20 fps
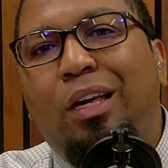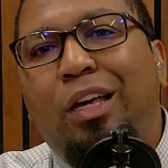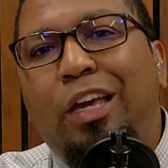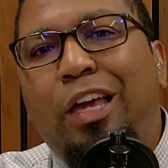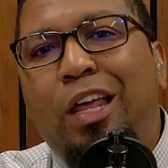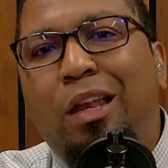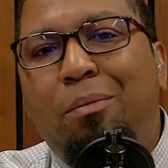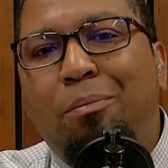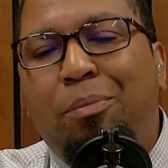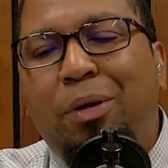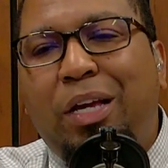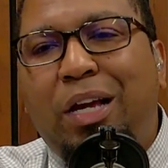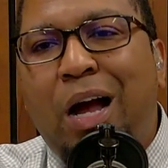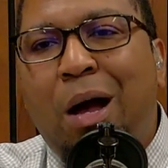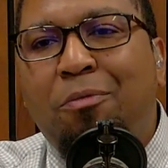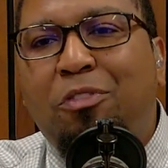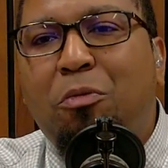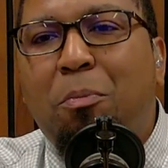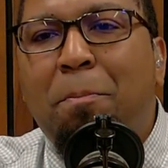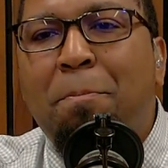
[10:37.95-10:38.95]
it
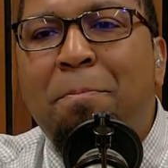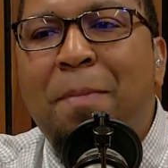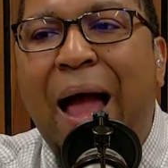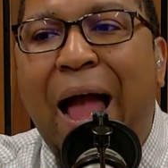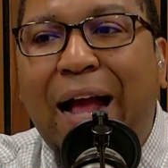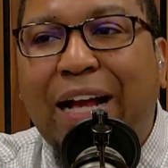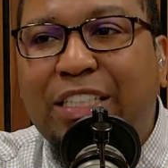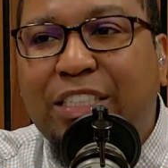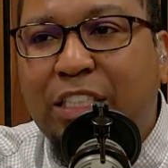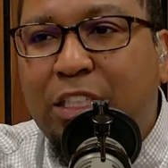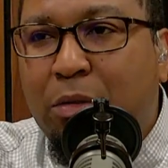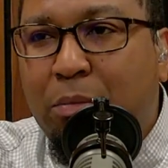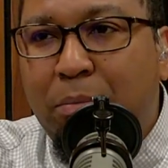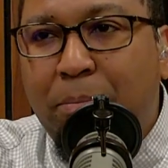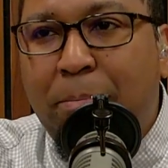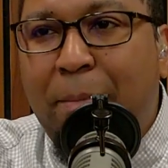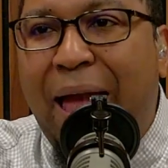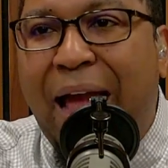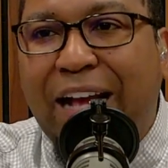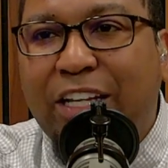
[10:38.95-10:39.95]
becomes
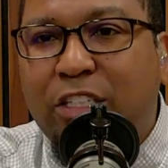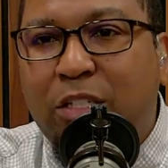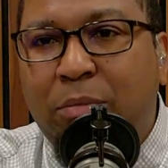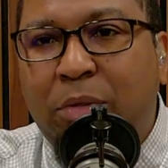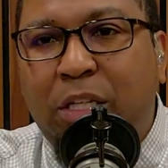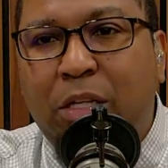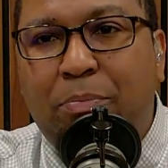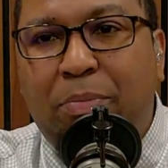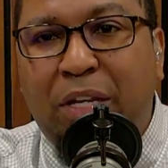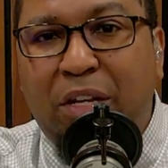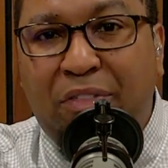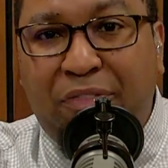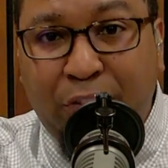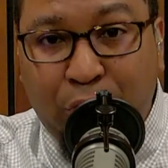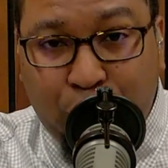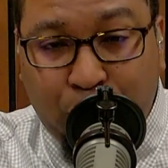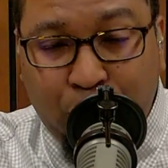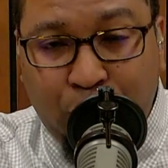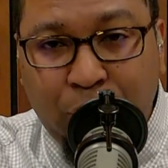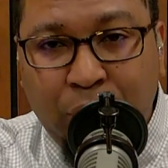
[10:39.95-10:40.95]
maximally
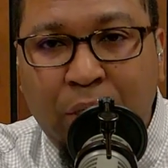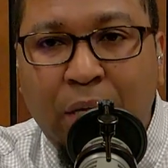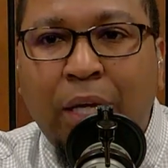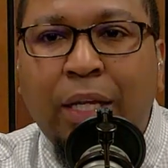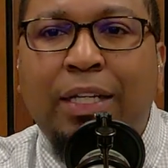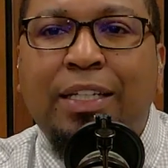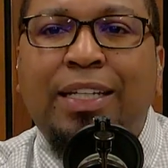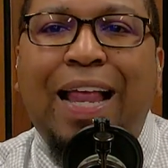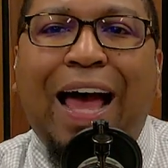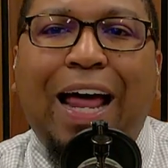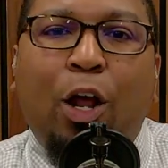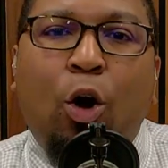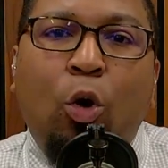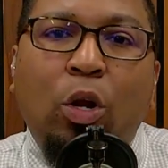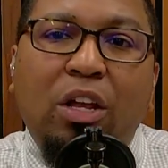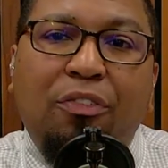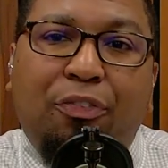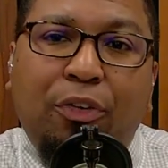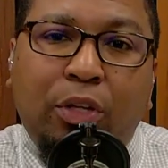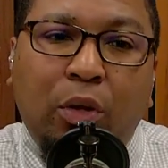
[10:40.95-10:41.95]
beneficial, not
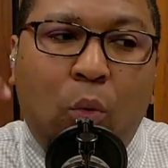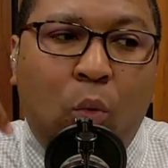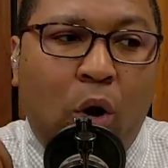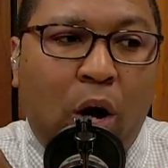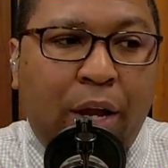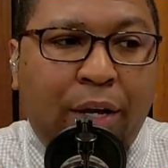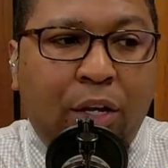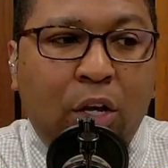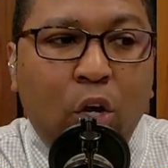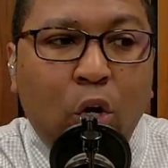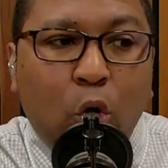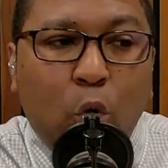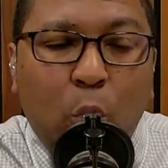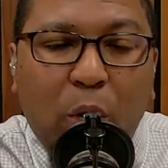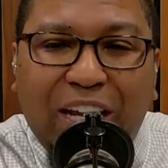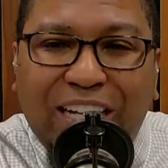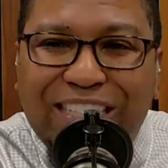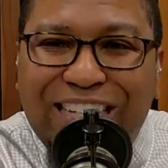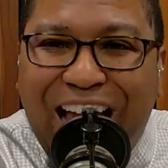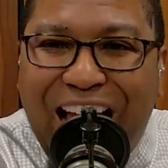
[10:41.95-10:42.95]
only for the one who
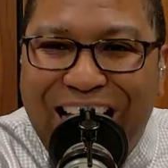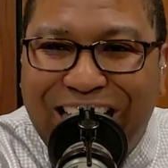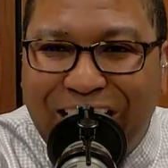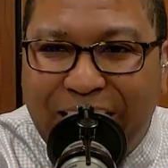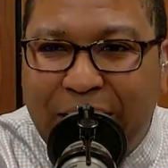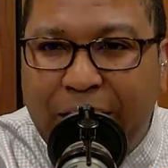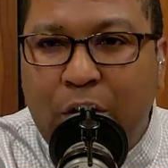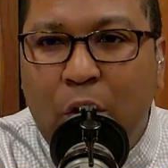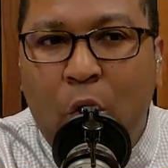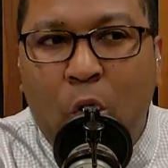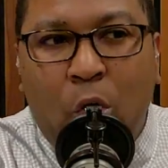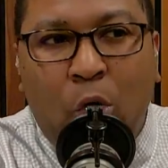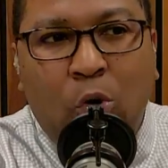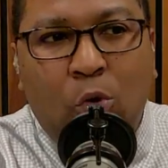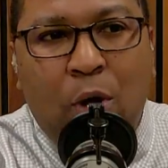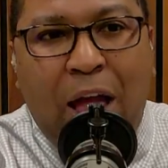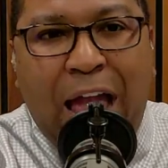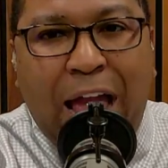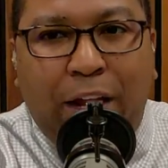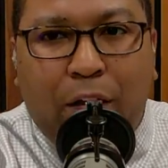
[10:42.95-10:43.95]
ignited it or who
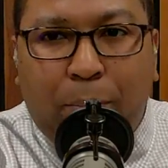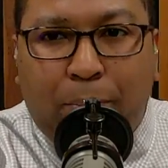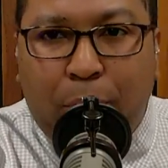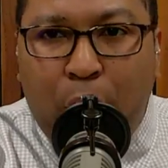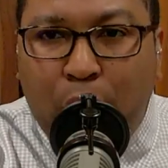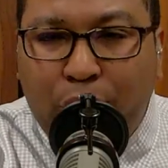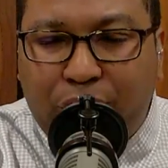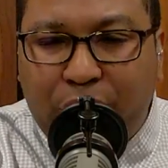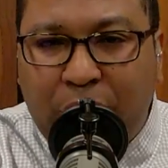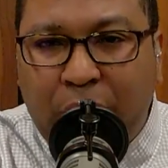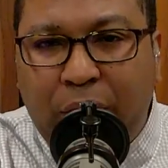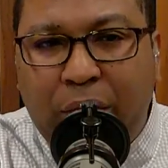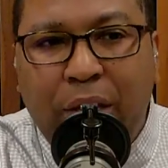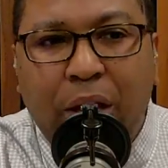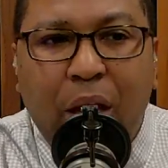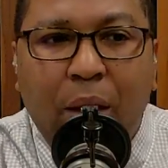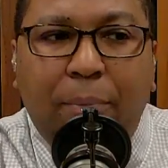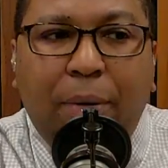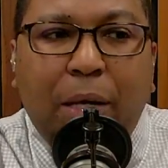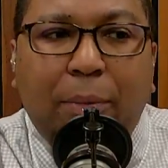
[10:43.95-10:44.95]
had it personally,
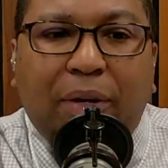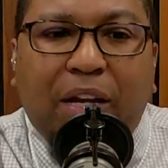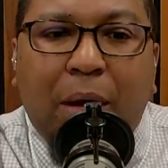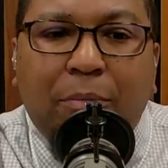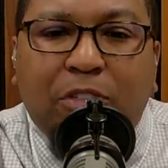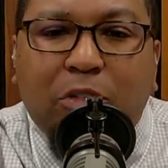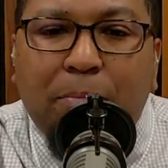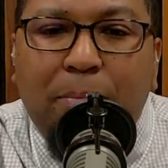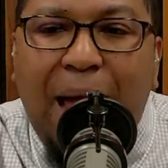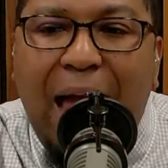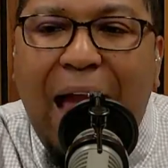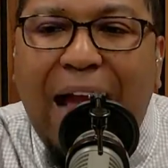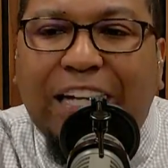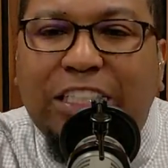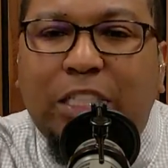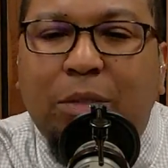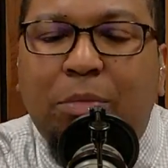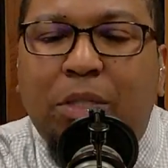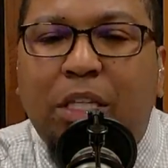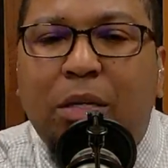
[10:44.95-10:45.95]
but it becomes
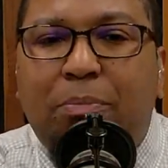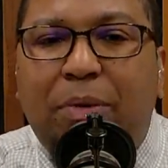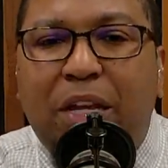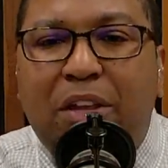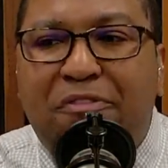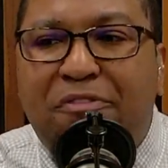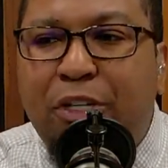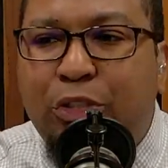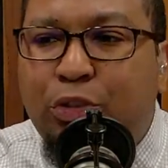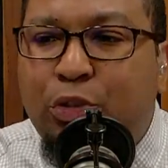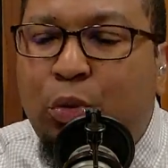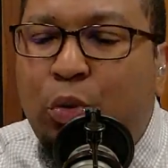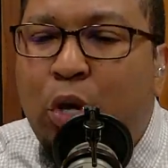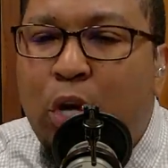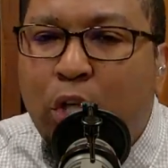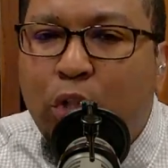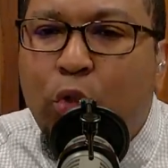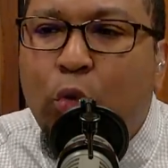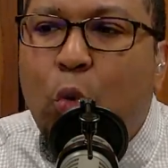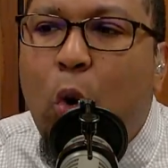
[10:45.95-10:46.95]
maximally beneficial
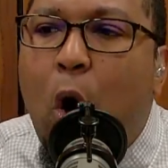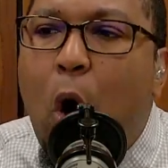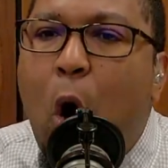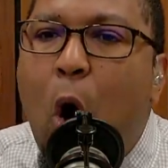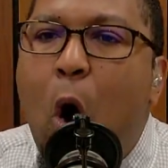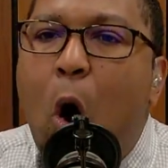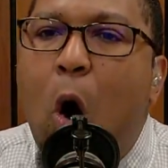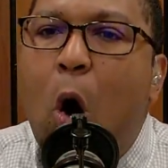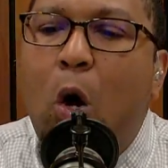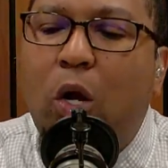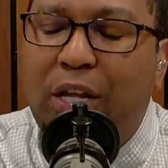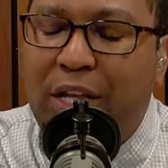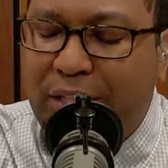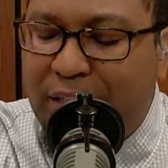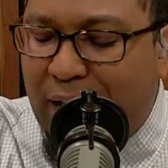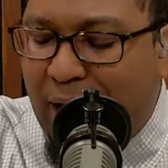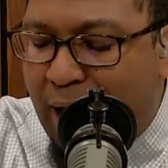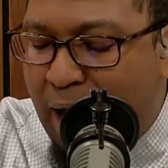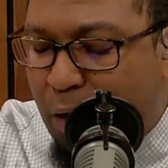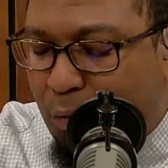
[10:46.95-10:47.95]
to all in
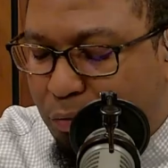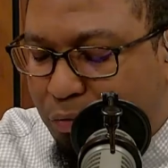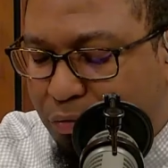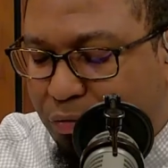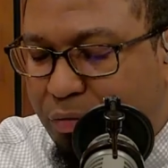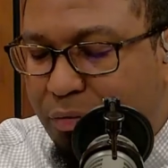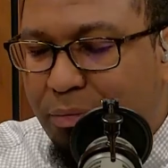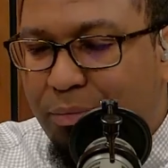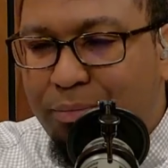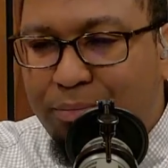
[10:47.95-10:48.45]
the house.